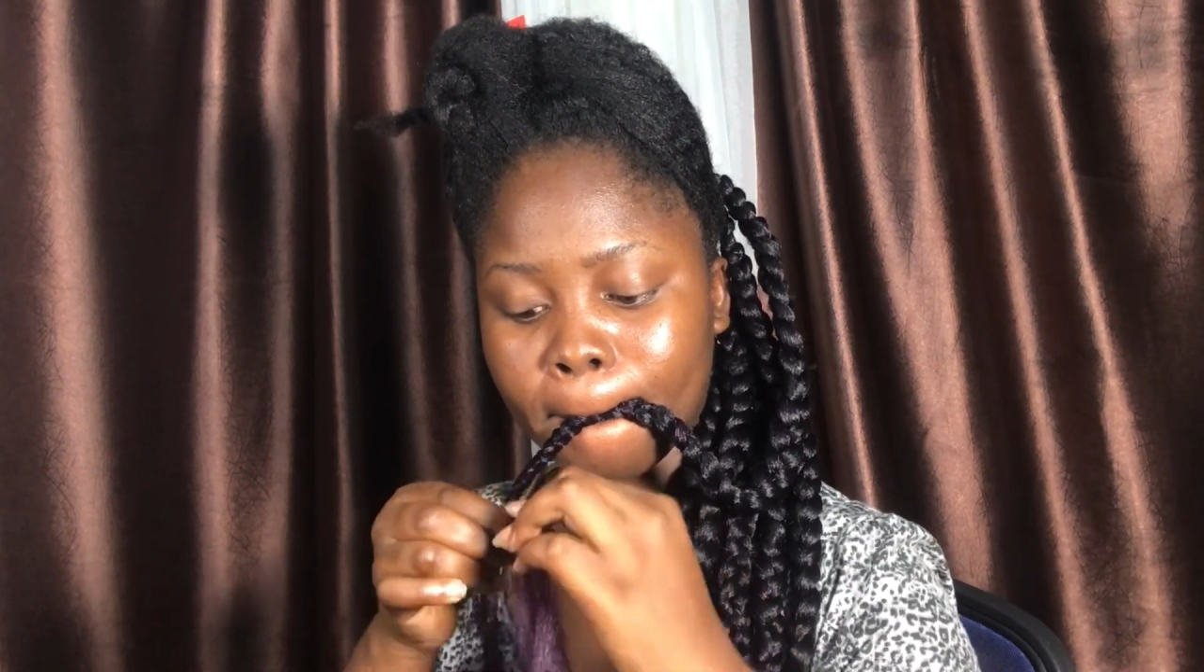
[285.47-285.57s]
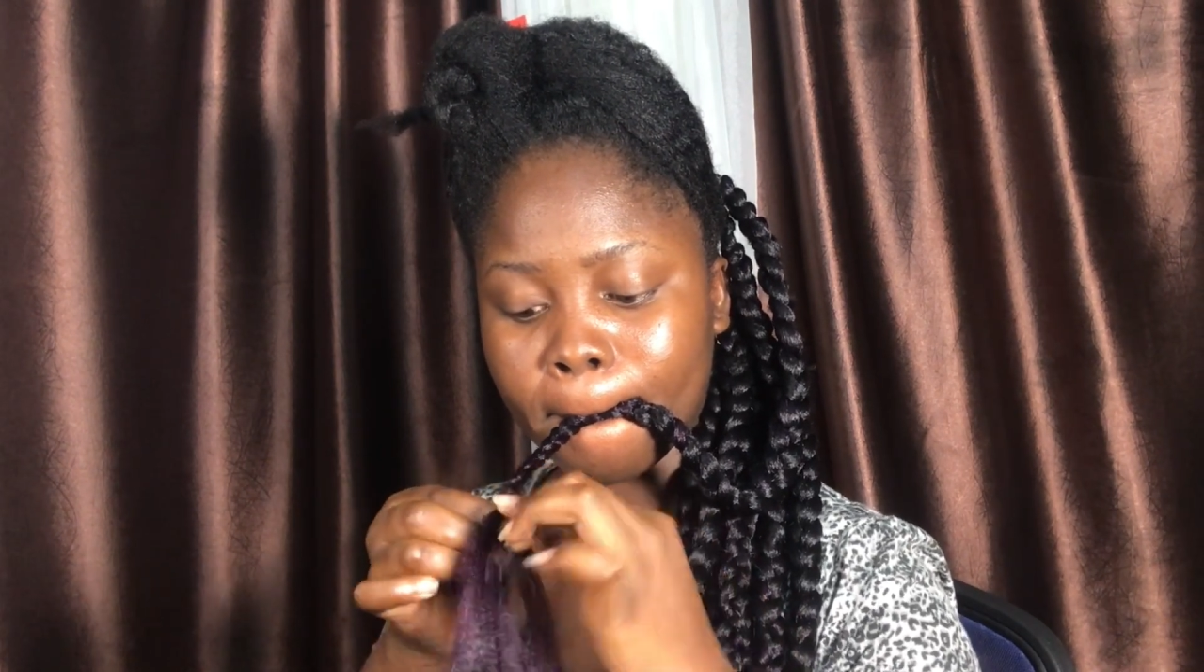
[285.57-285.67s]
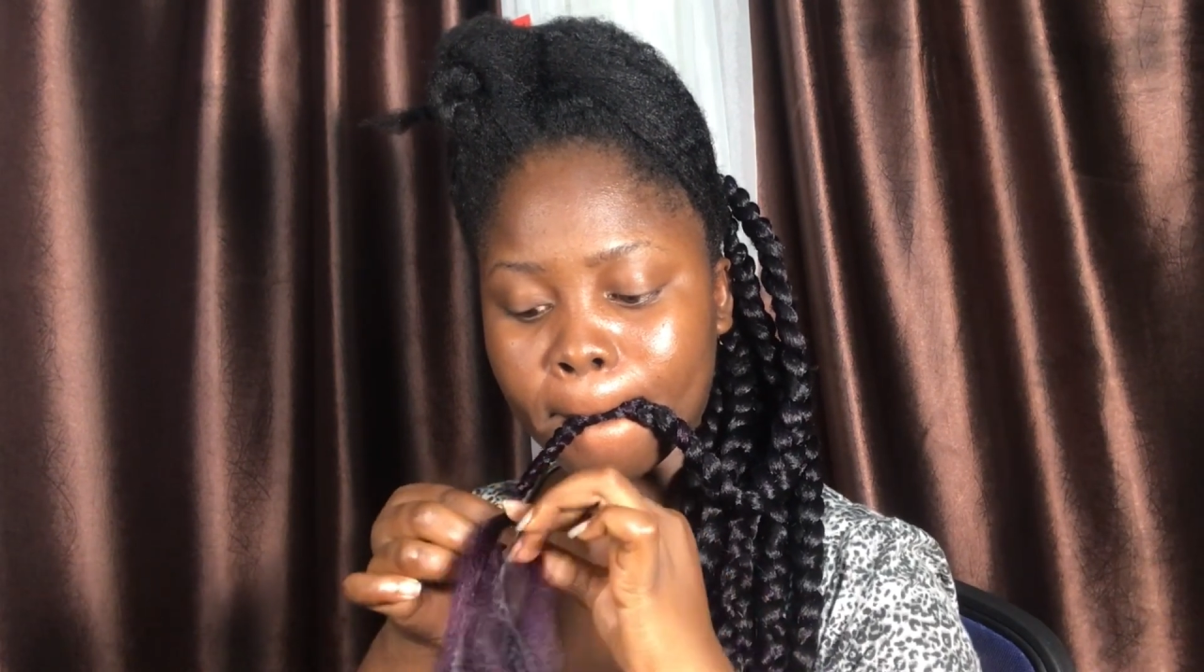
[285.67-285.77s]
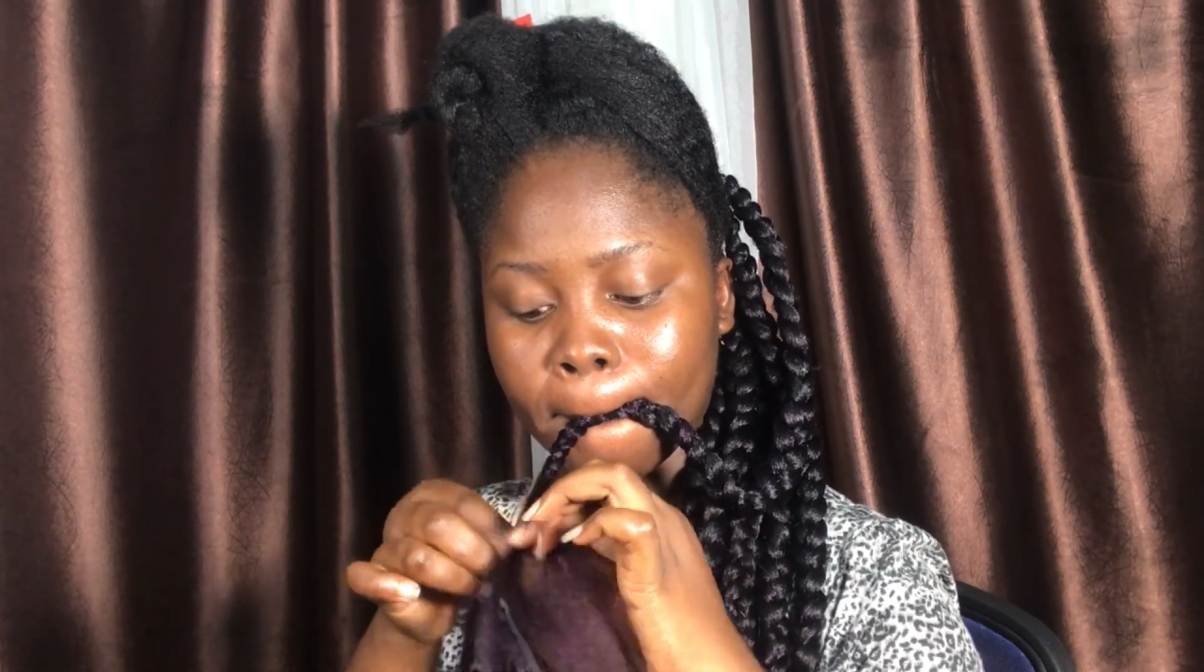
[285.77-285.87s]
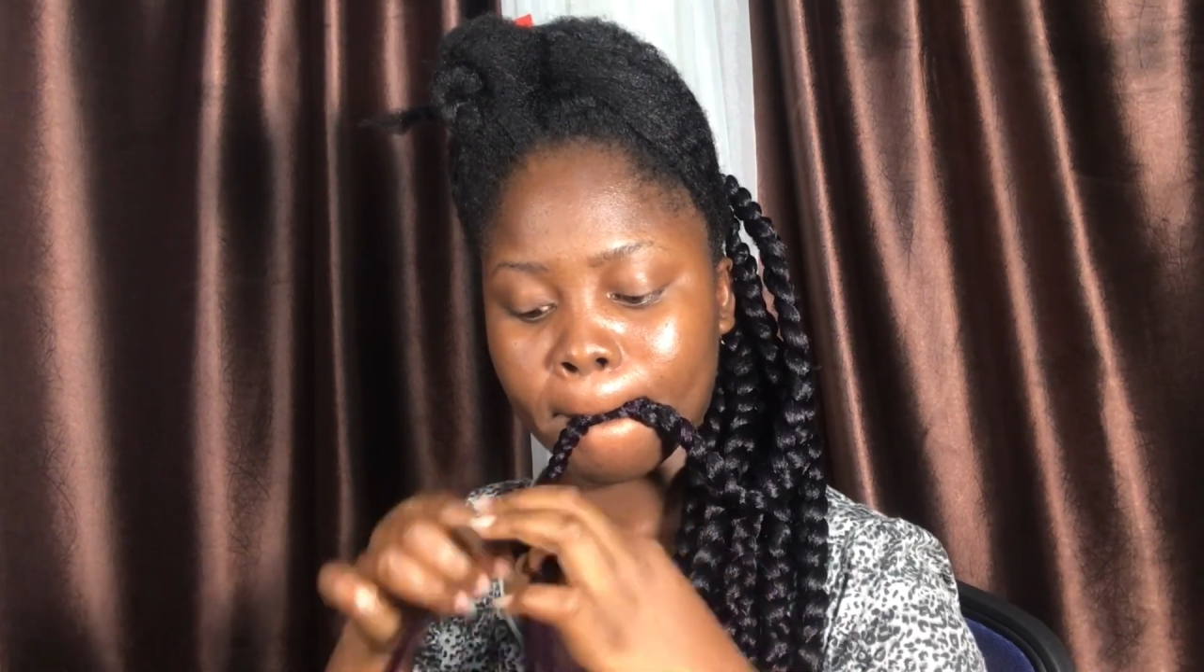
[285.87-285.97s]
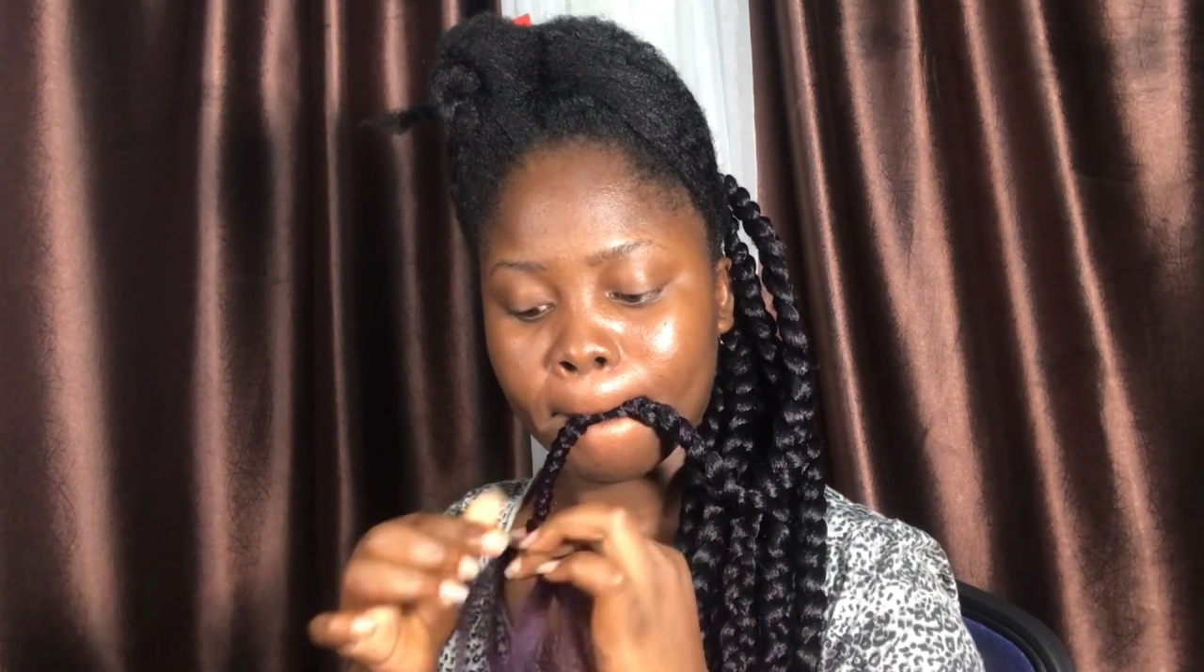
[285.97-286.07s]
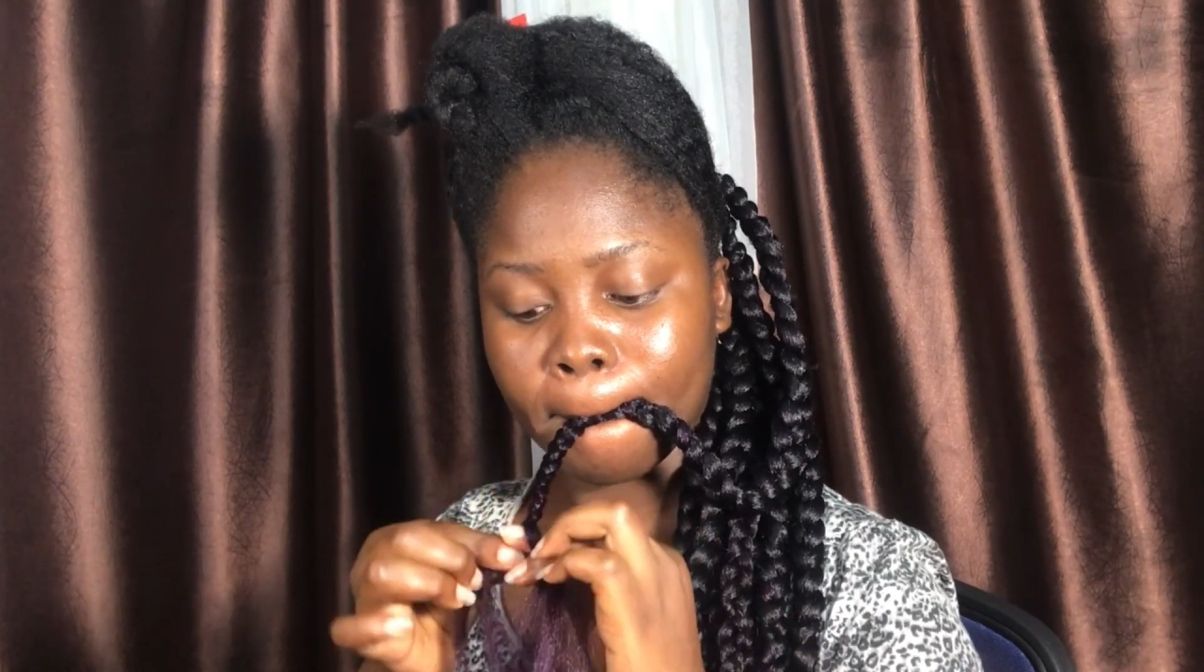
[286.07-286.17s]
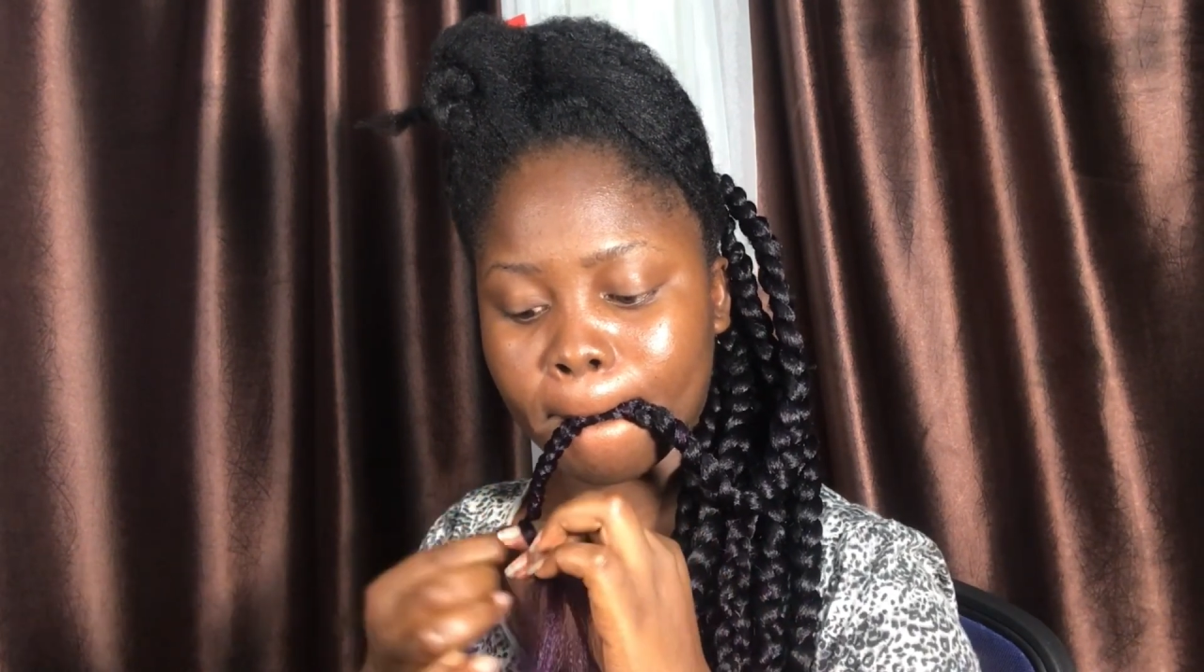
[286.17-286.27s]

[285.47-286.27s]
and strength